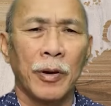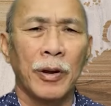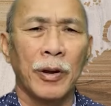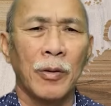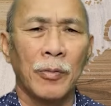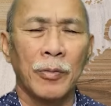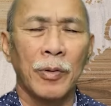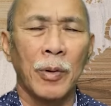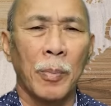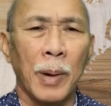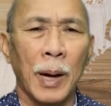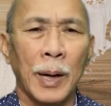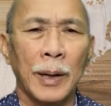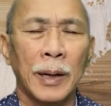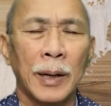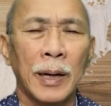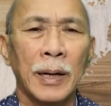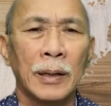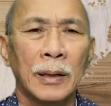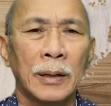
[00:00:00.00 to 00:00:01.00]
of your
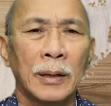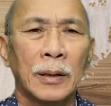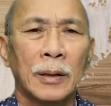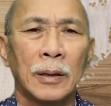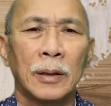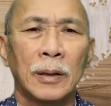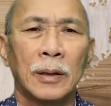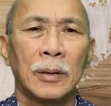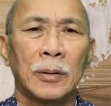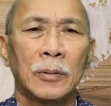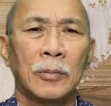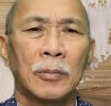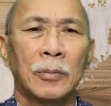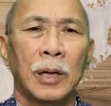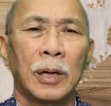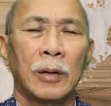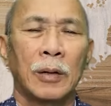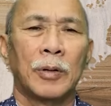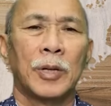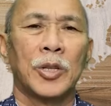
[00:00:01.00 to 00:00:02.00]
body
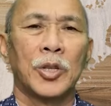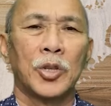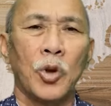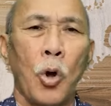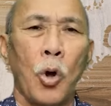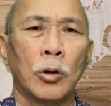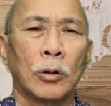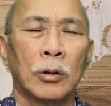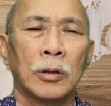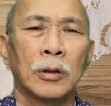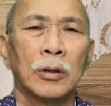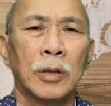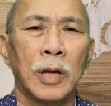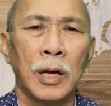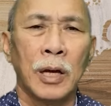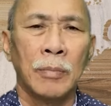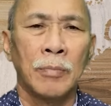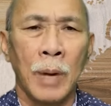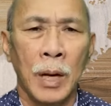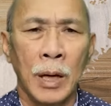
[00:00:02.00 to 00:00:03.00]
will result
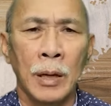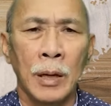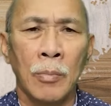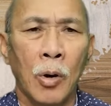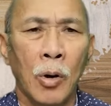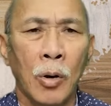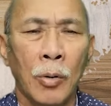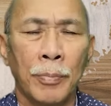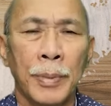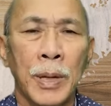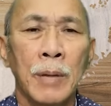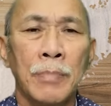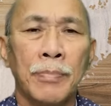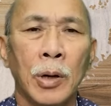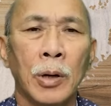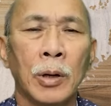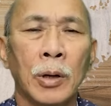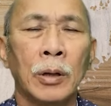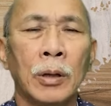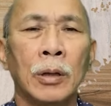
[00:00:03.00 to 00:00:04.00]
in many more
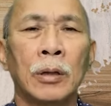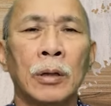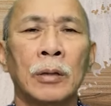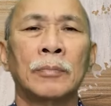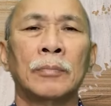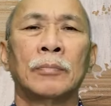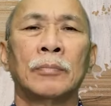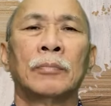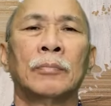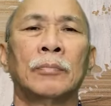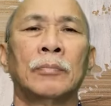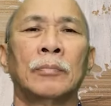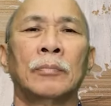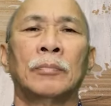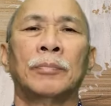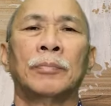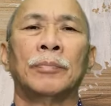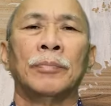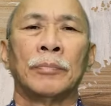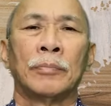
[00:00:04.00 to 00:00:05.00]
people
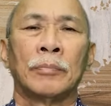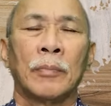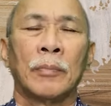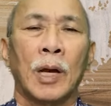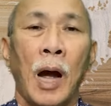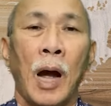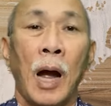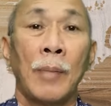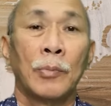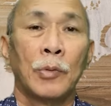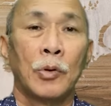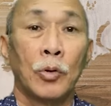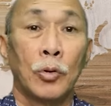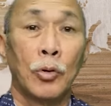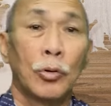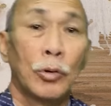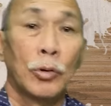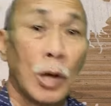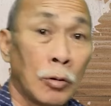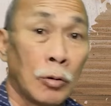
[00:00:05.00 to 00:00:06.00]
come to
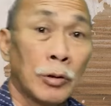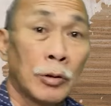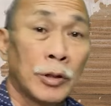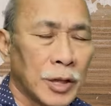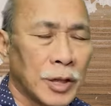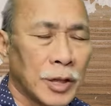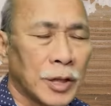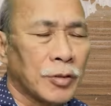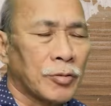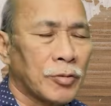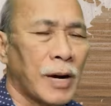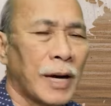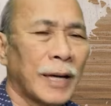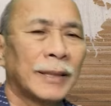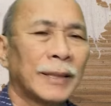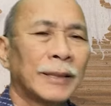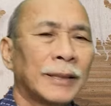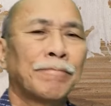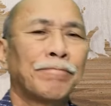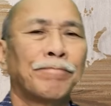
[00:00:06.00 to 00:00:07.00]
know the Lord Jesus
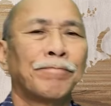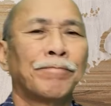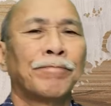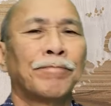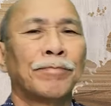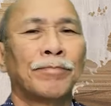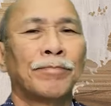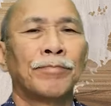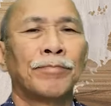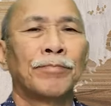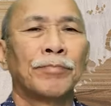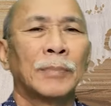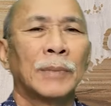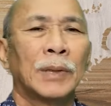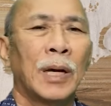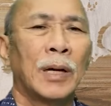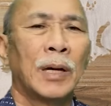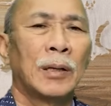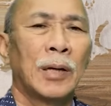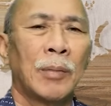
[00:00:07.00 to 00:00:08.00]
Christ.
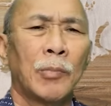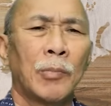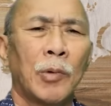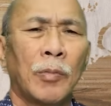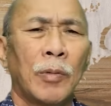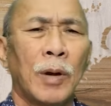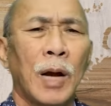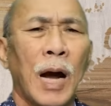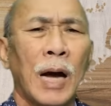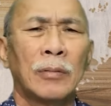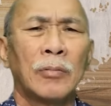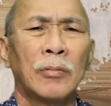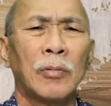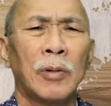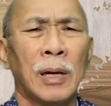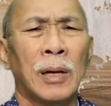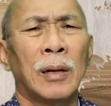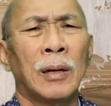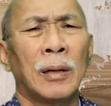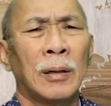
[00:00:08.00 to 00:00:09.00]
Kingdom of God
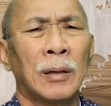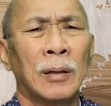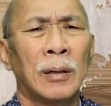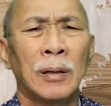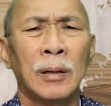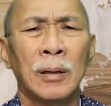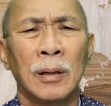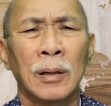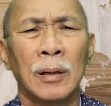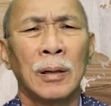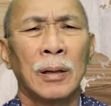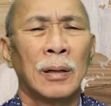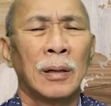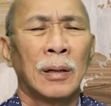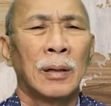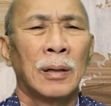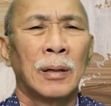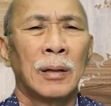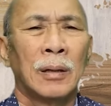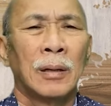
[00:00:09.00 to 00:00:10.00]
will
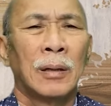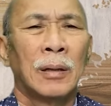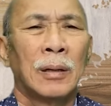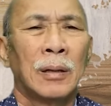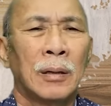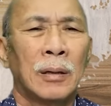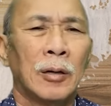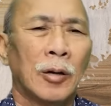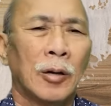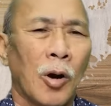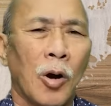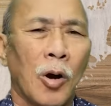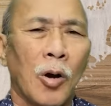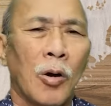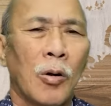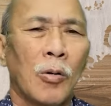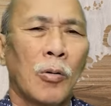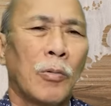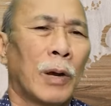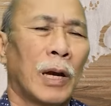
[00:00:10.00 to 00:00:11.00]

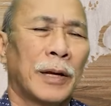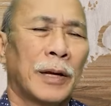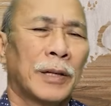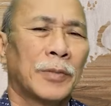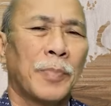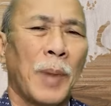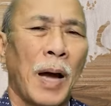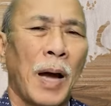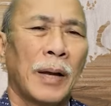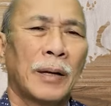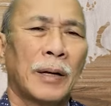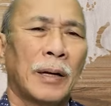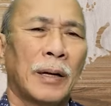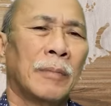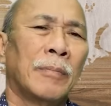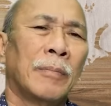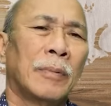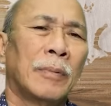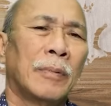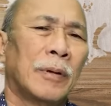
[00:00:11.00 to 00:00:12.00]
grow, will expand
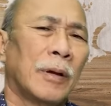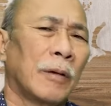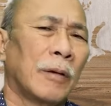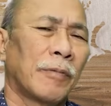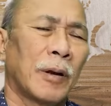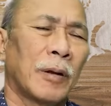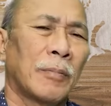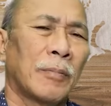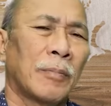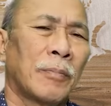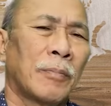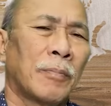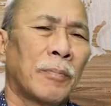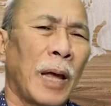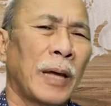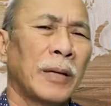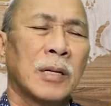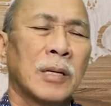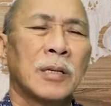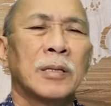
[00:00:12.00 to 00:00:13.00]
in different
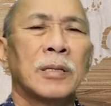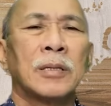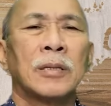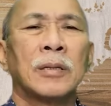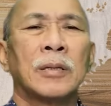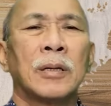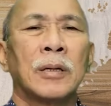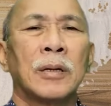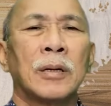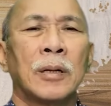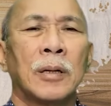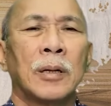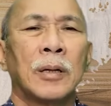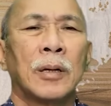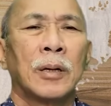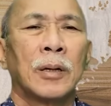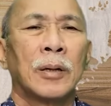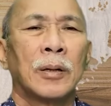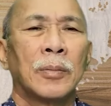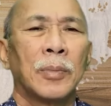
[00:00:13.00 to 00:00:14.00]
places
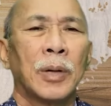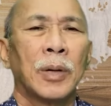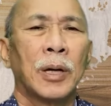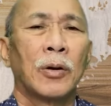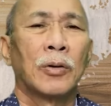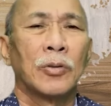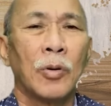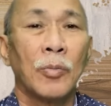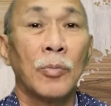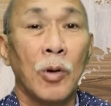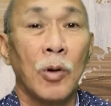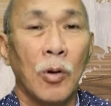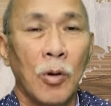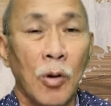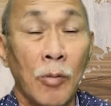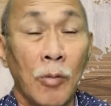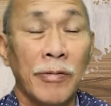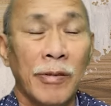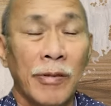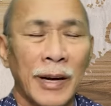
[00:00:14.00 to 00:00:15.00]
because of your
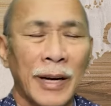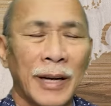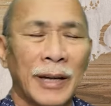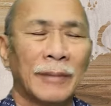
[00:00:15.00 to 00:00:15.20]
offering.